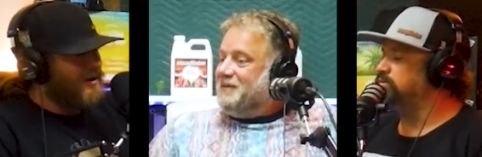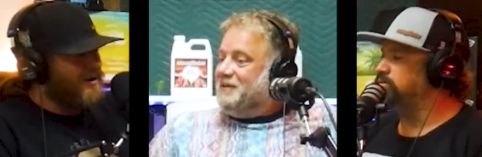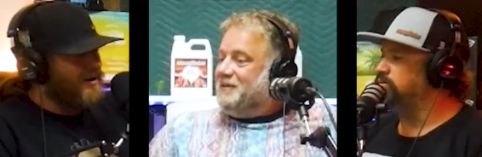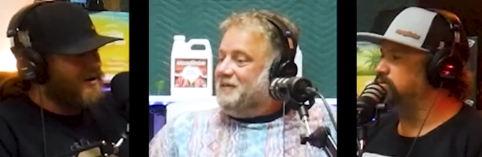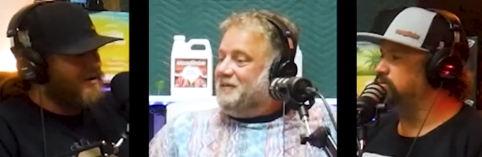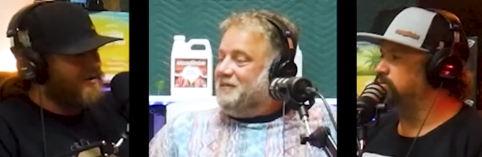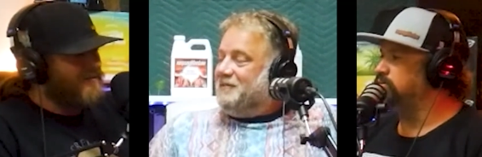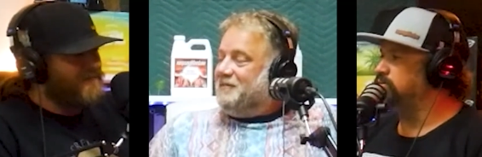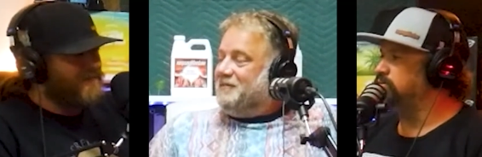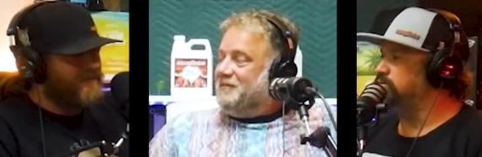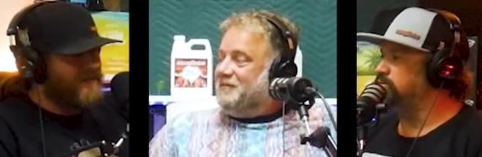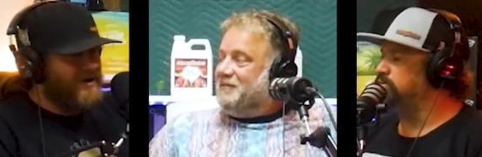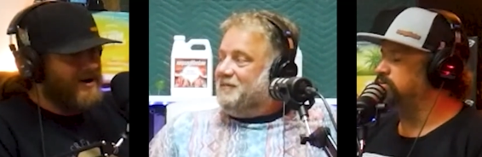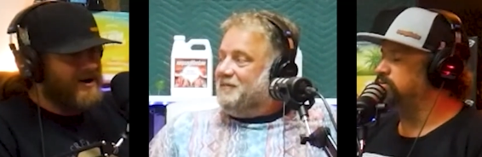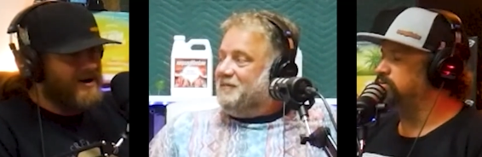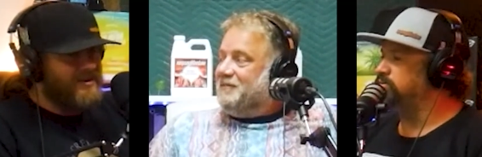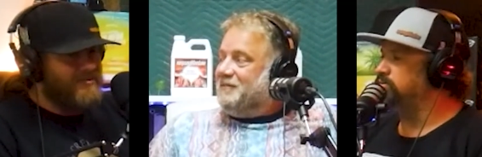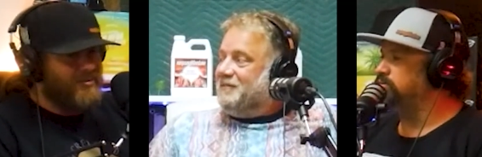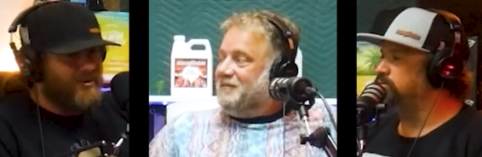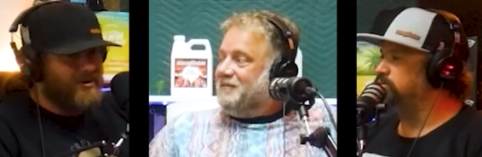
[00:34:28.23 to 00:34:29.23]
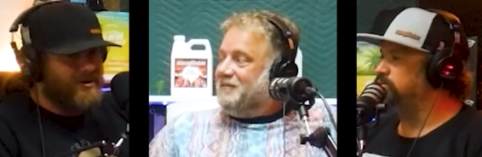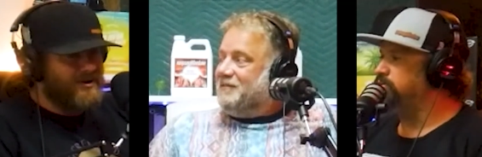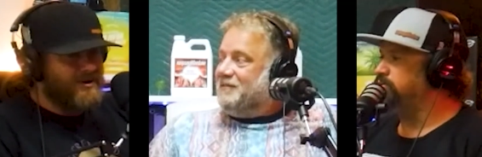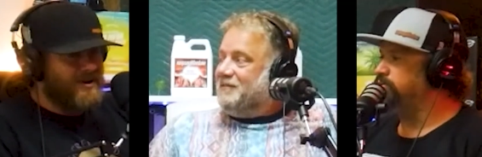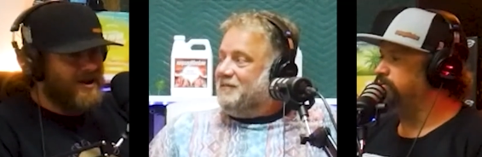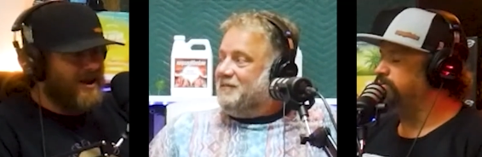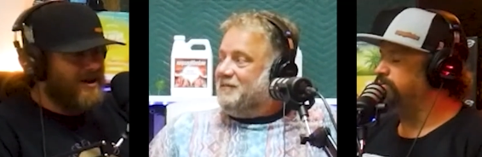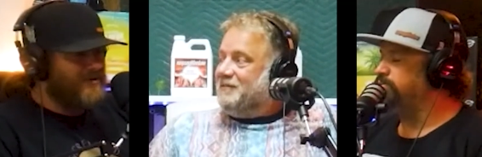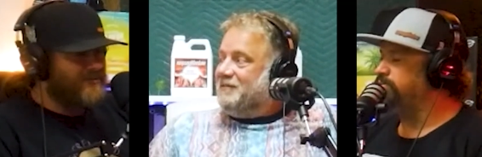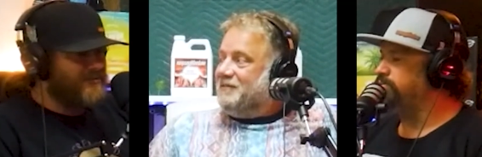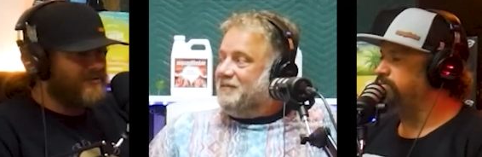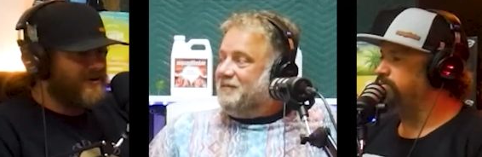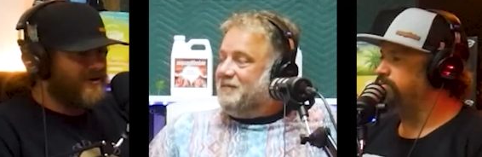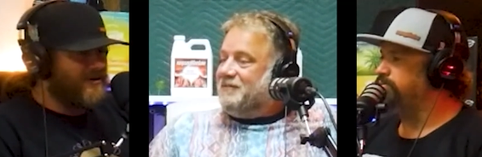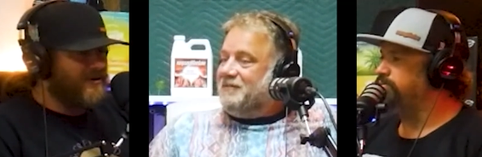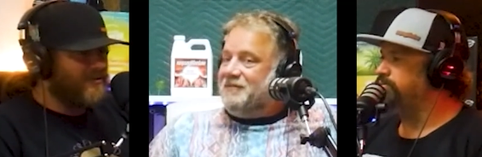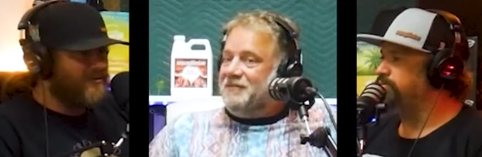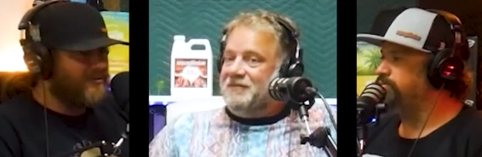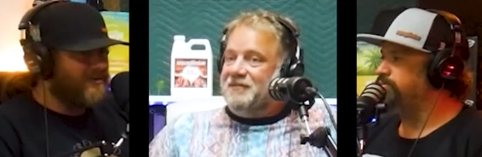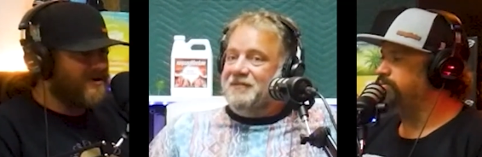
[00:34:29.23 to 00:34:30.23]
Speaker 1: Uh, for anybody out
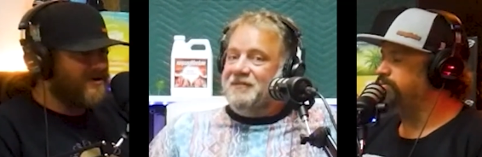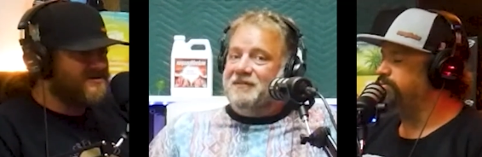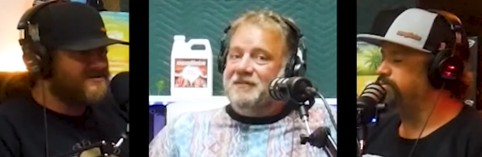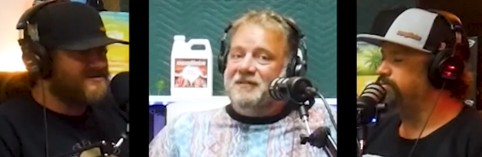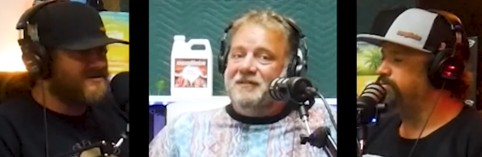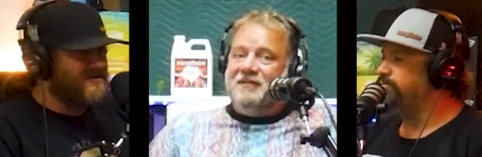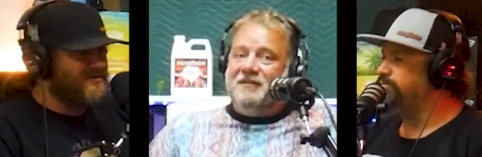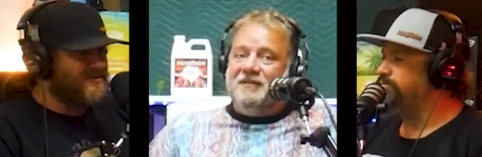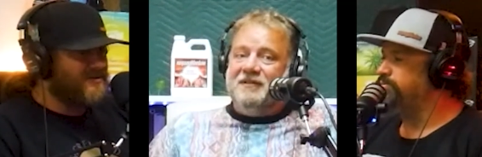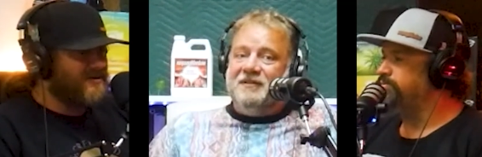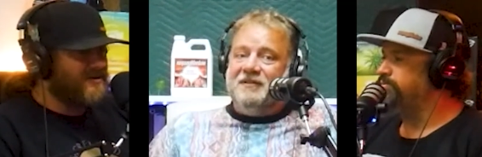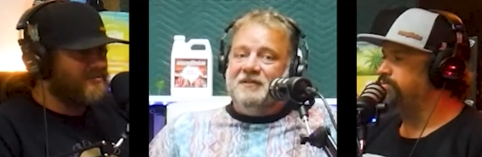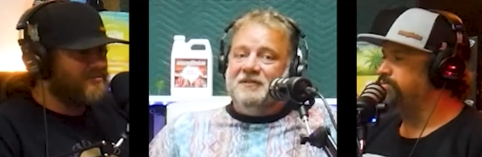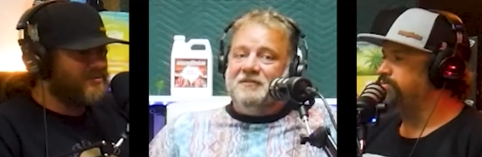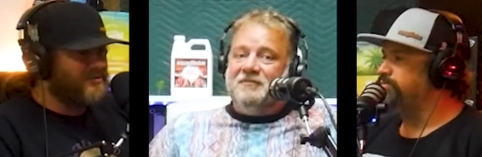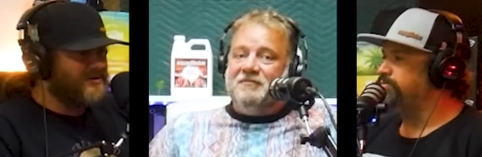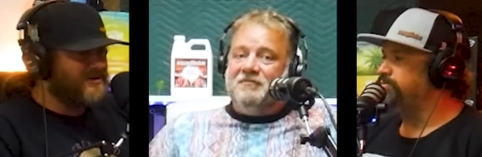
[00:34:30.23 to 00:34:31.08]
there who needs anything,